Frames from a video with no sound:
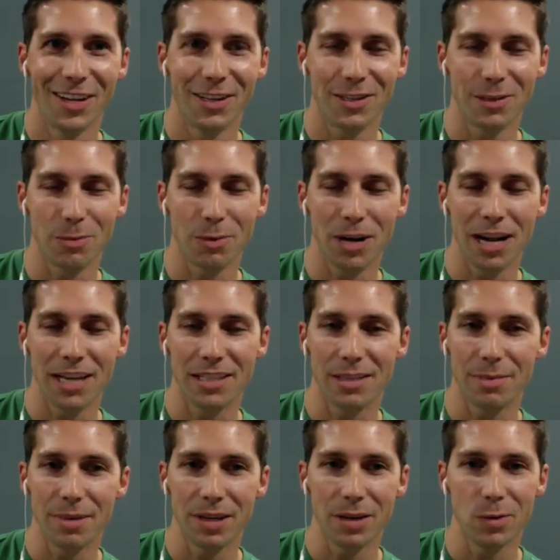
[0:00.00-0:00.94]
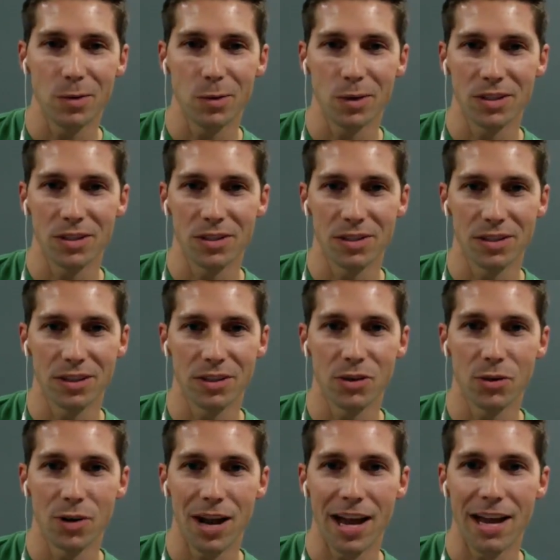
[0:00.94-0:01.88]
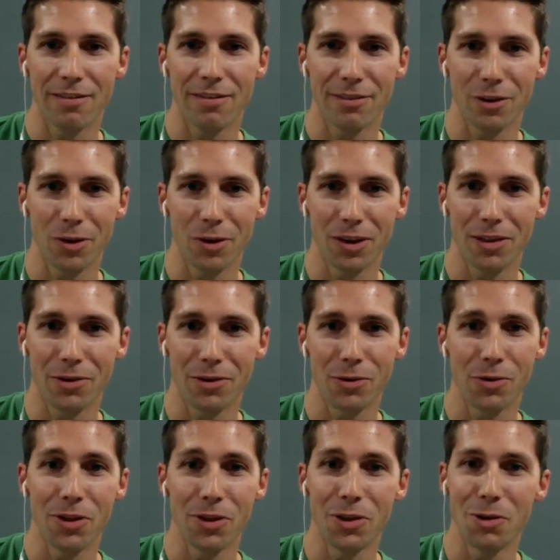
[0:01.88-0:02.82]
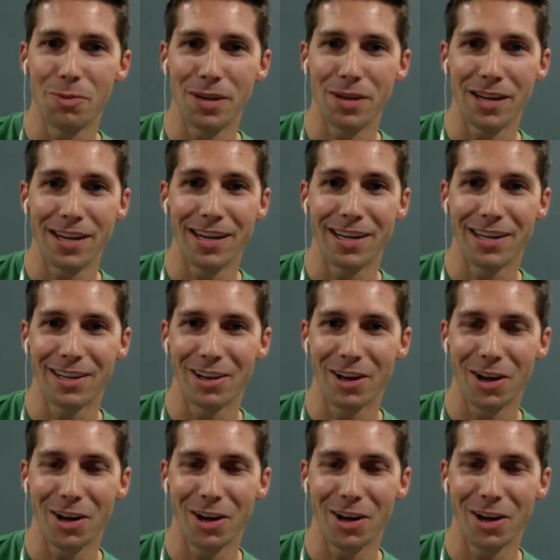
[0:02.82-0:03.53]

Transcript: surprise to me was the drive going through the UP,